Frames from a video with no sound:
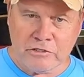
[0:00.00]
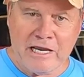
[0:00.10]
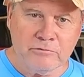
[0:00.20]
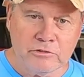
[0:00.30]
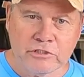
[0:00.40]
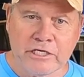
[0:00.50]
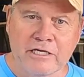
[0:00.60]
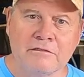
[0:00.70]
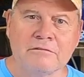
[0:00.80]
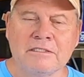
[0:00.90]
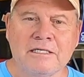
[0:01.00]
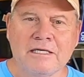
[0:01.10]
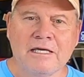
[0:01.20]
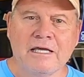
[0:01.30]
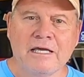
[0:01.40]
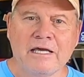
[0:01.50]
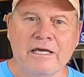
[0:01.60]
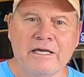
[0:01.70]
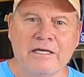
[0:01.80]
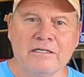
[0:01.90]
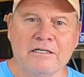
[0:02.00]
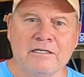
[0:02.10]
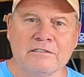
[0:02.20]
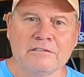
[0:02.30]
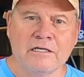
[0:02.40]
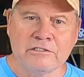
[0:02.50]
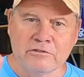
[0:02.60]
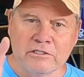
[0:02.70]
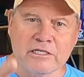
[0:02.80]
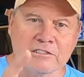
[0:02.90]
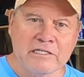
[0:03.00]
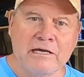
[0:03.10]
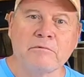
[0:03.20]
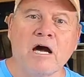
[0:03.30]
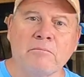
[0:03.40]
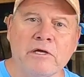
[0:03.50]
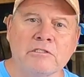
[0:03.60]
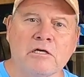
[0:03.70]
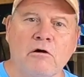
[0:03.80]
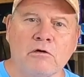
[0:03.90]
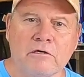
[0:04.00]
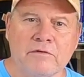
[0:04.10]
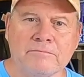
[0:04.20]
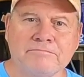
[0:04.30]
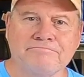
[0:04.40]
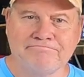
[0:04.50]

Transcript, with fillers: subscribe to the channel. And uh, until the next time, God bless all of you.